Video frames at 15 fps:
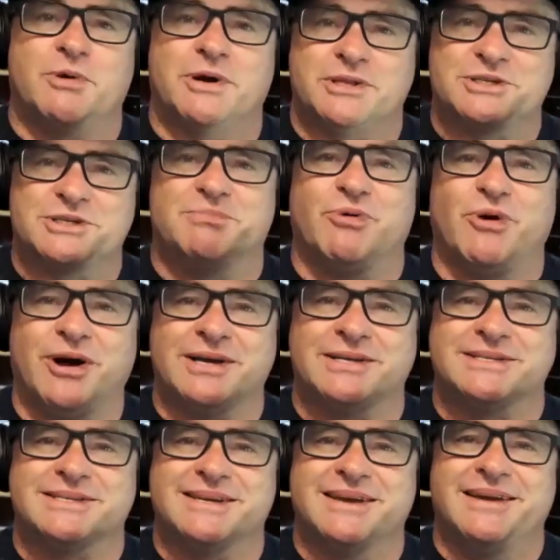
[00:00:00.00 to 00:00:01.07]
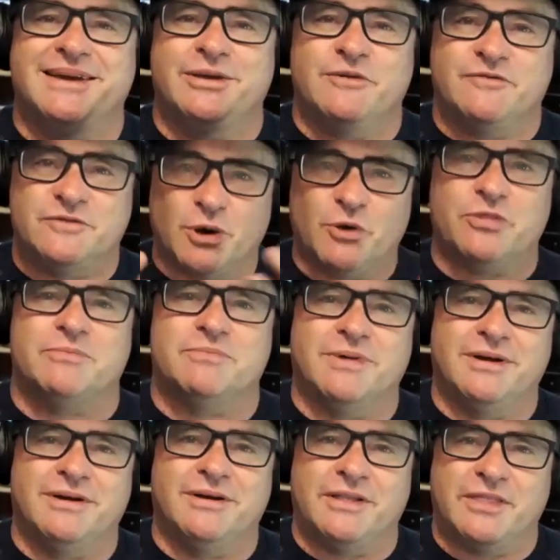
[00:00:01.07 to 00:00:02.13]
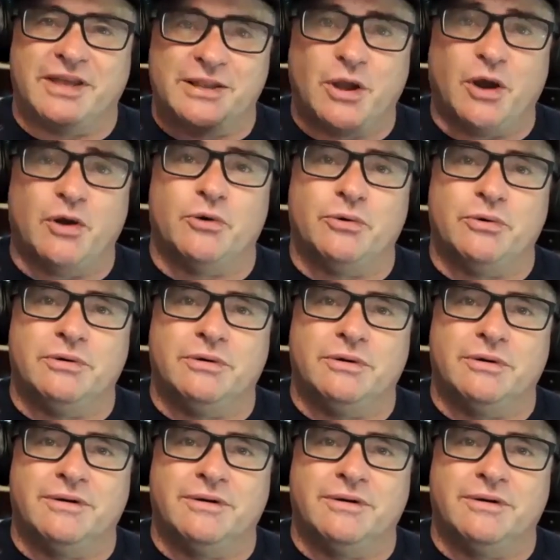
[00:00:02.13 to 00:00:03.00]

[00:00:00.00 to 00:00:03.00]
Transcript: the surprise. You've told them, and they know